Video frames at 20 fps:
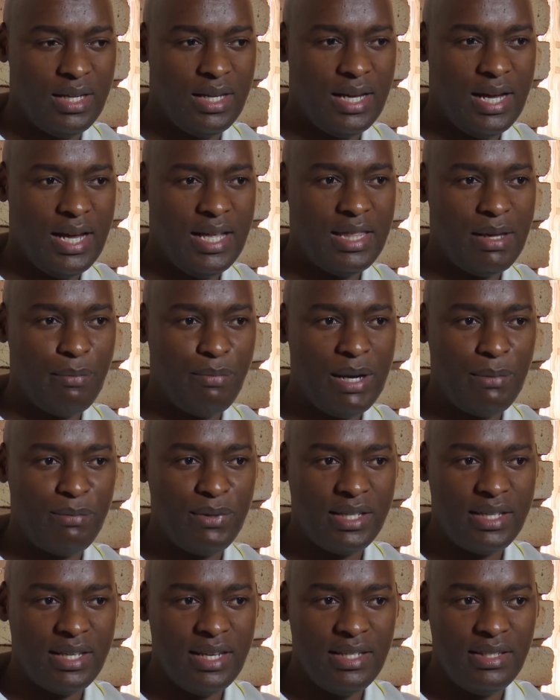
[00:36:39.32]
Other
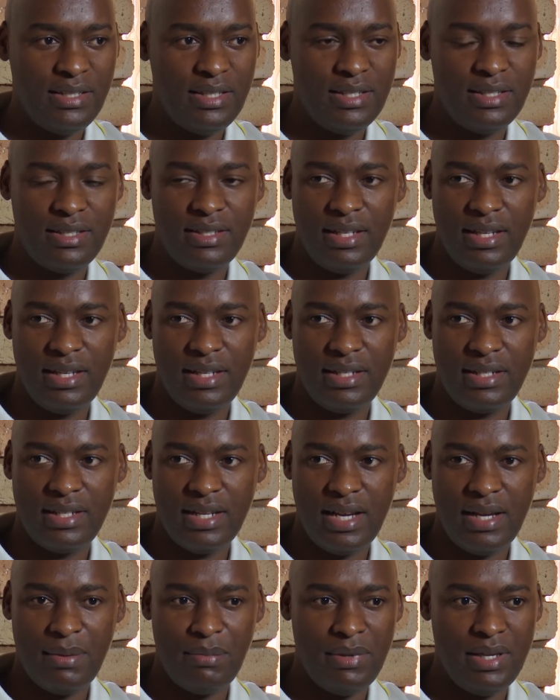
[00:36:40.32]
publications said
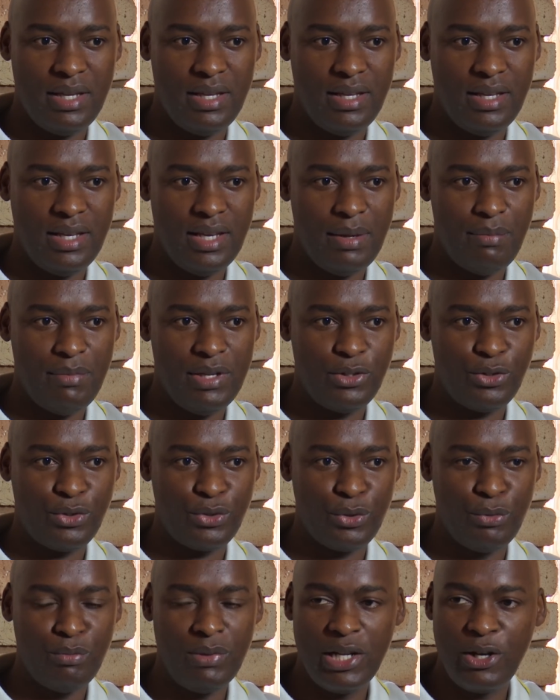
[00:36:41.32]
I'm a
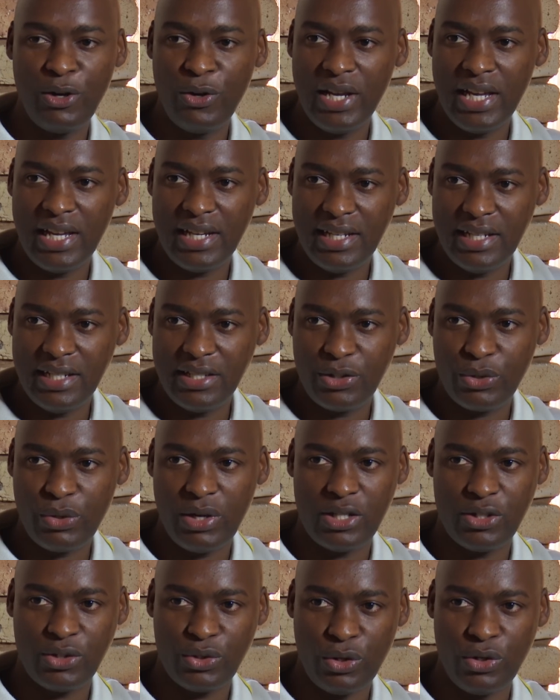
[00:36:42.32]
Zuma loyalist
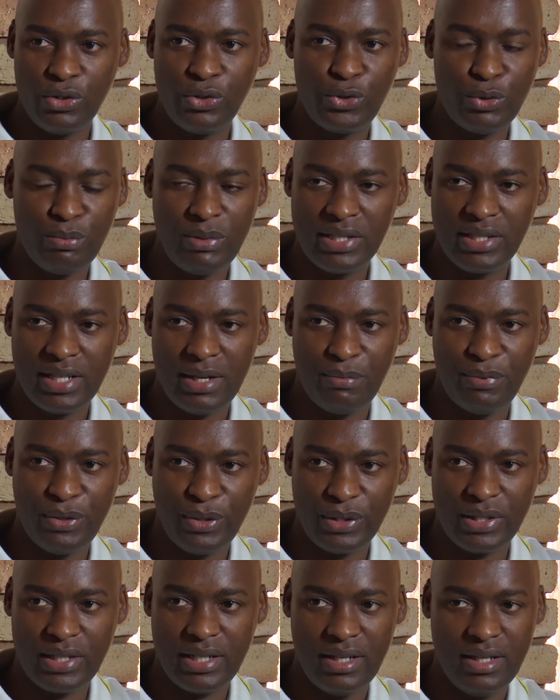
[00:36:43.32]
or a strong Zuma
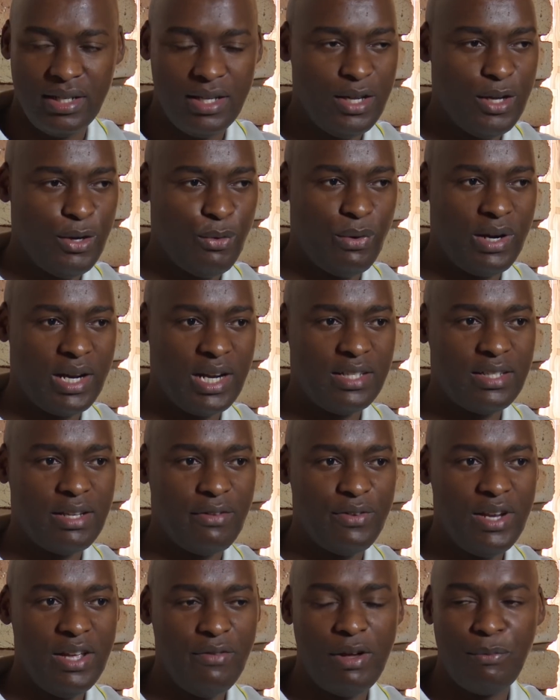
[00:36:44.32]
supporter, whereas
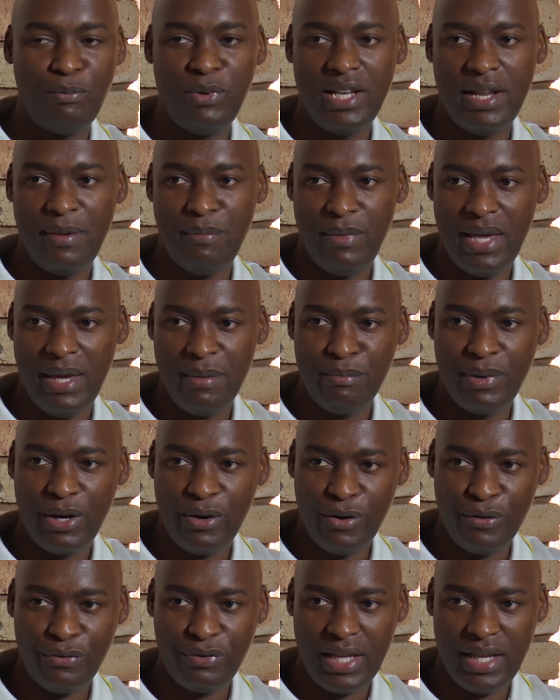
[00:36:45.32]
I've never been a member
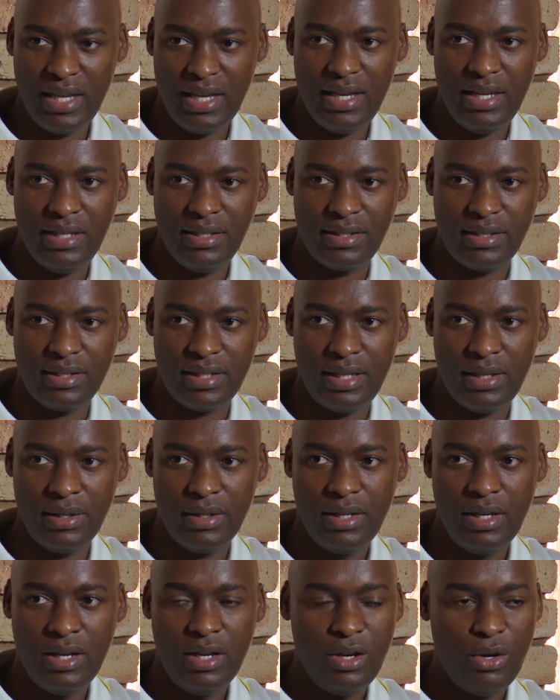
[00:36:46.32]
of the ANC,
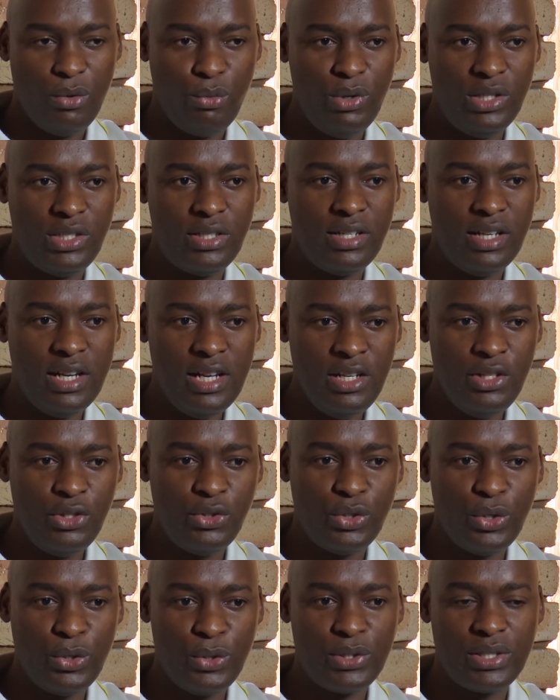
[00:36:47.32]
which clearly
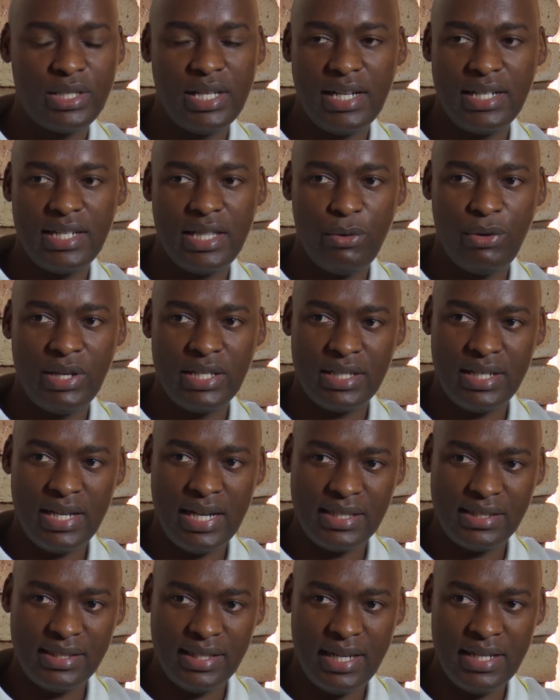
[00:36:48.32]
shows that there was an
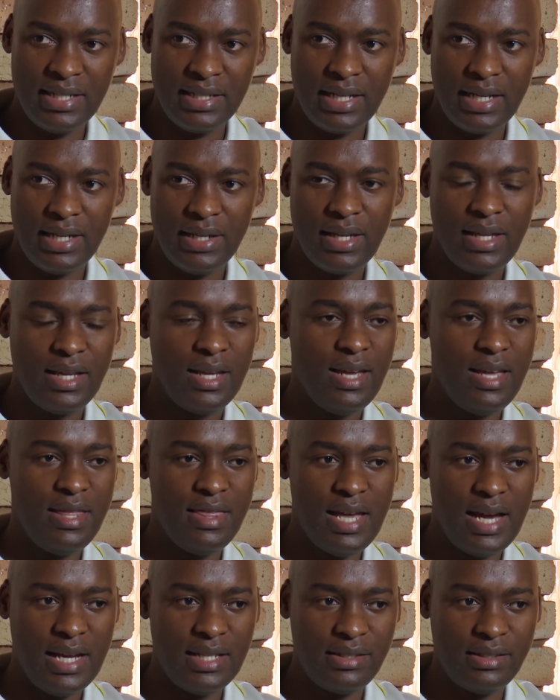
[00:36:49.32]
agenda,
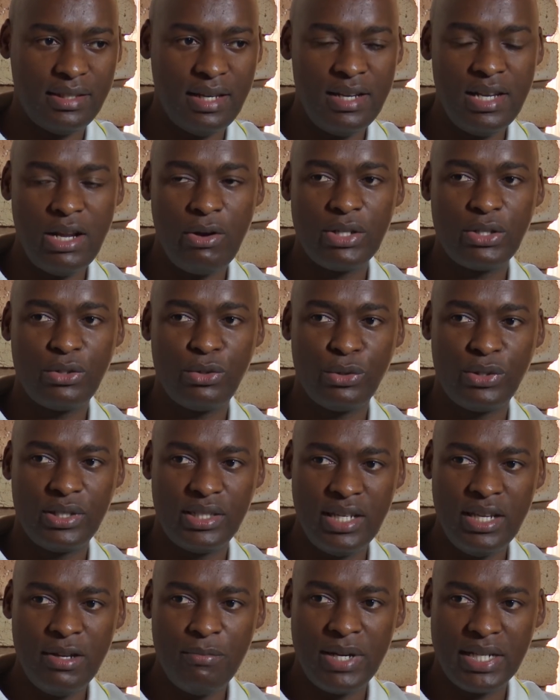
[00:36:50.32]
and the agenda was to
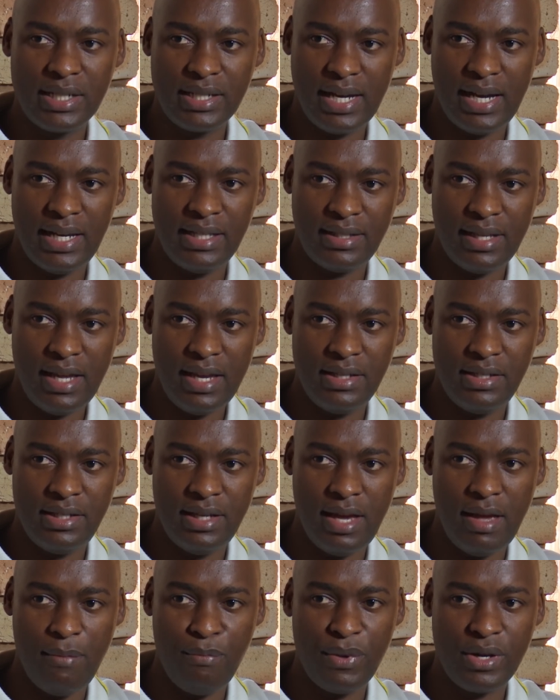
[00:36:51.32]
stigmatize
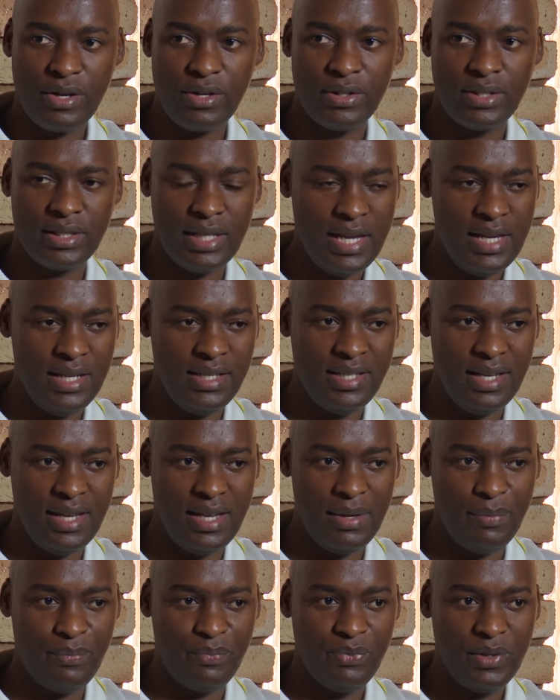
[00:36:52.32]
ATM because
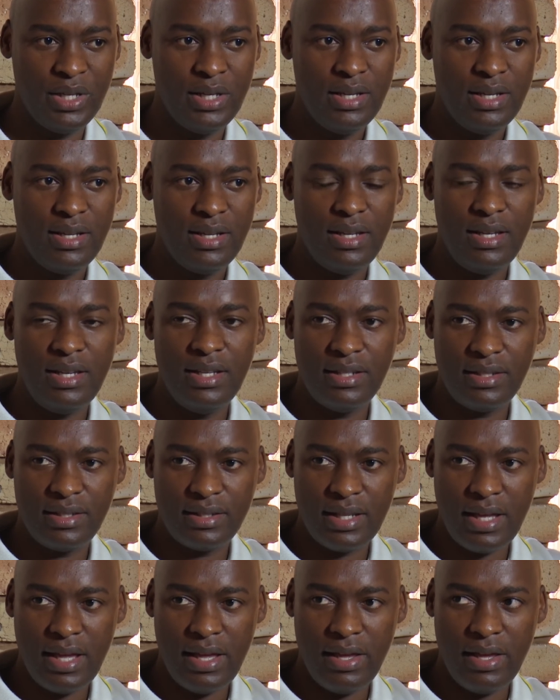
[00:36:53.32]
ATM
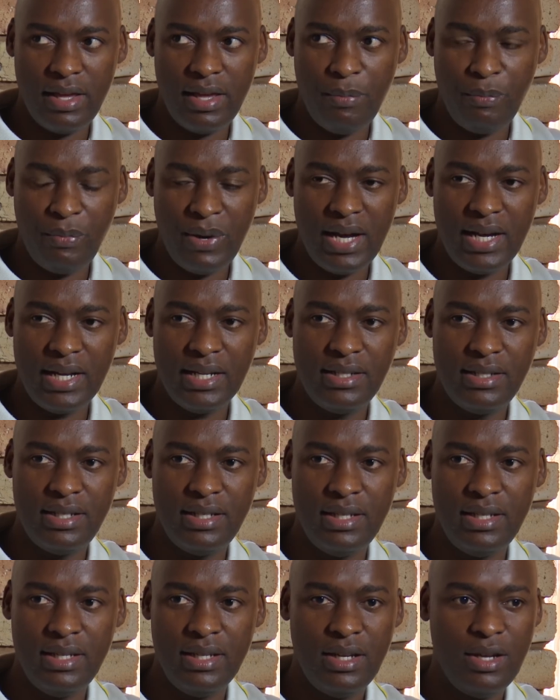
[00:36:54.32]
is a
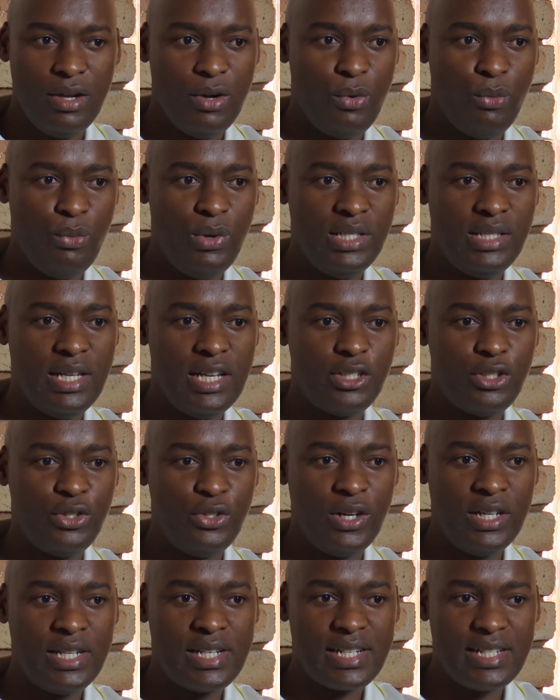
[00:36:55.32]
party which has
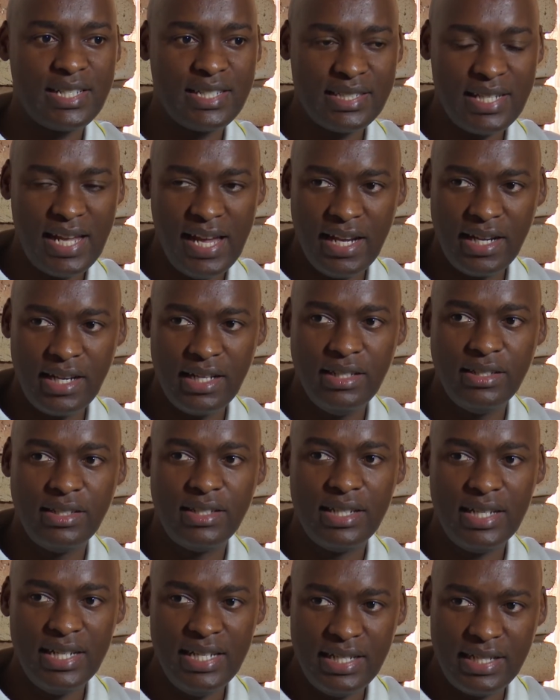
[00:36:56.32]
not
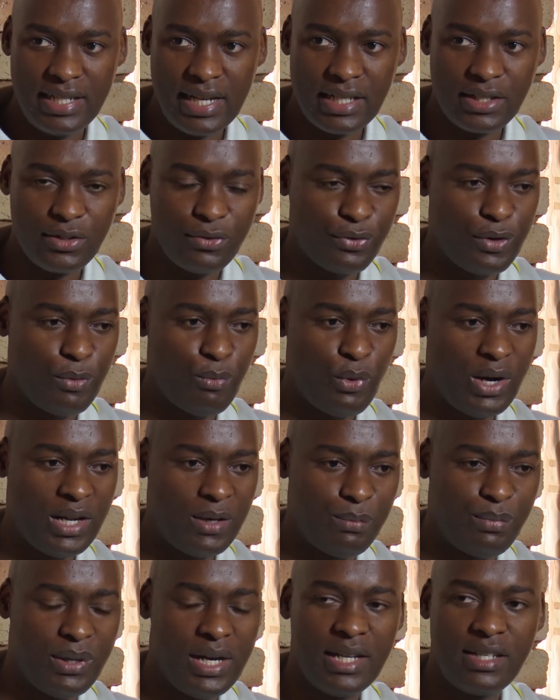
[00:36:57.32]
recycled leaders from
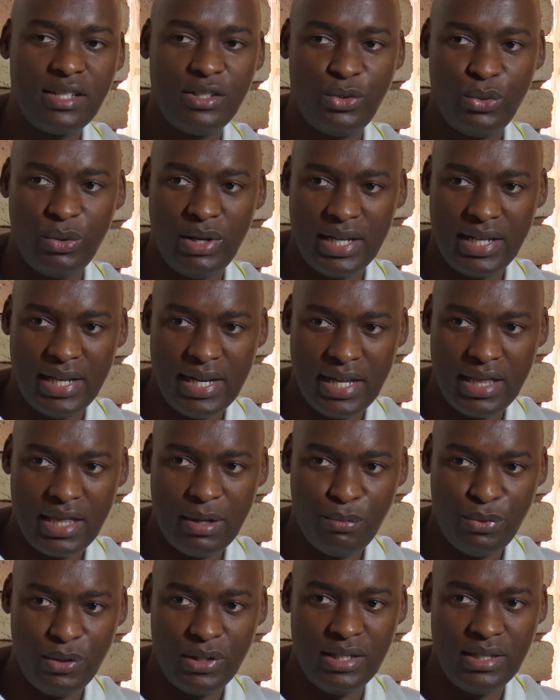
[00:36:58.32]
one party to
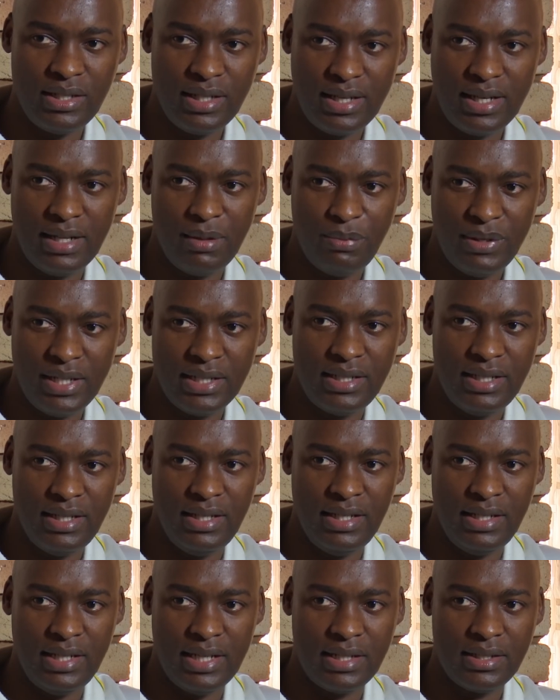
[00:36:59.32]
another, political party
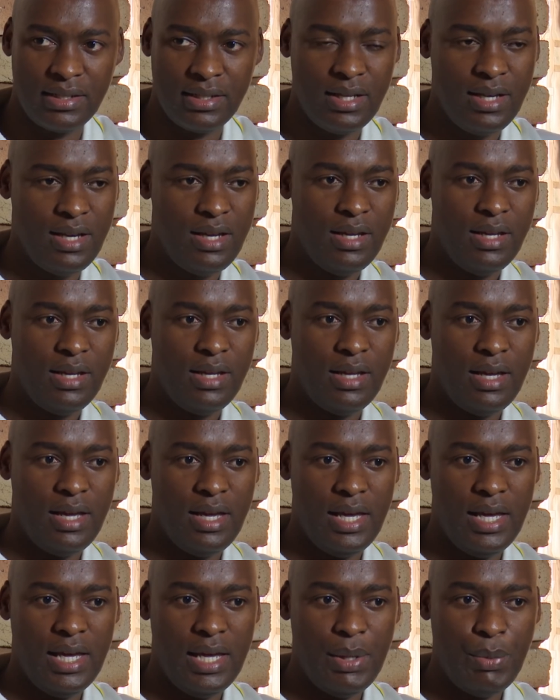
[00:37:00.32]
leaders.
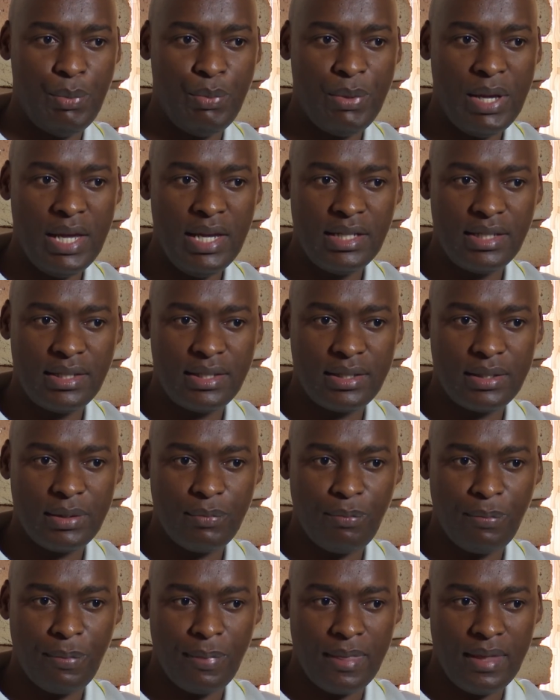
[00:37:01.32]
As
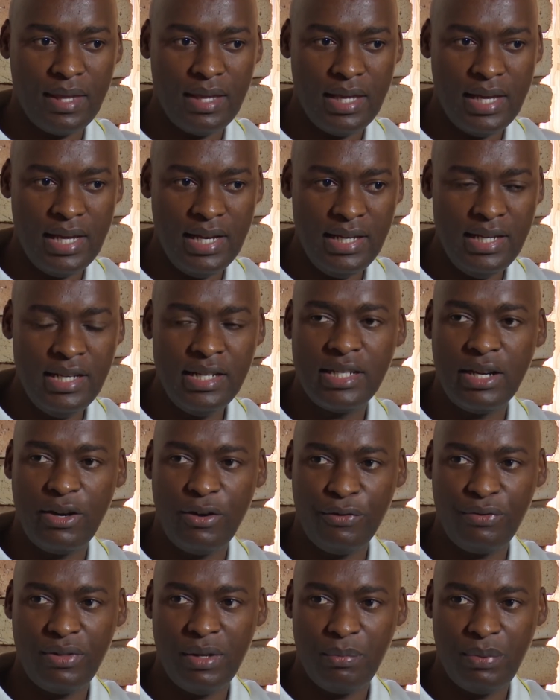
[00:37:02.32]
a leader
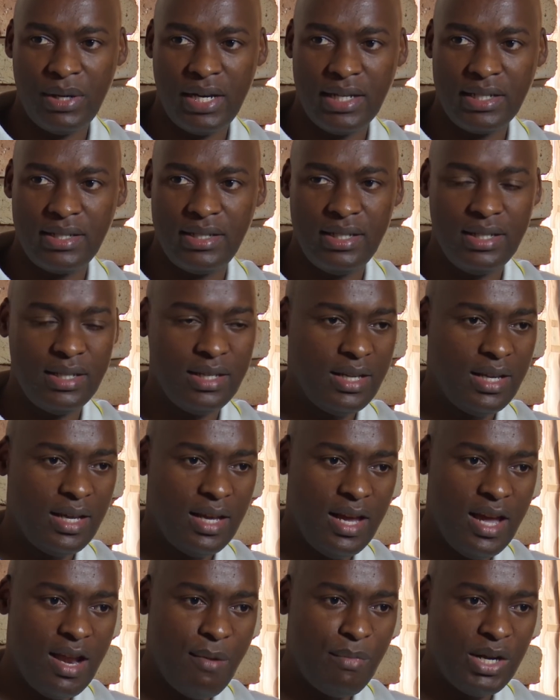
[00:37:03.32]
of the party,
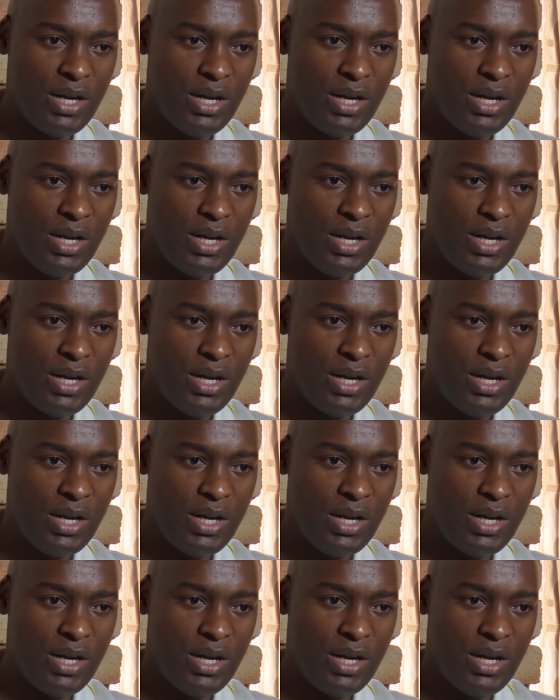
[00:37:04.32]
and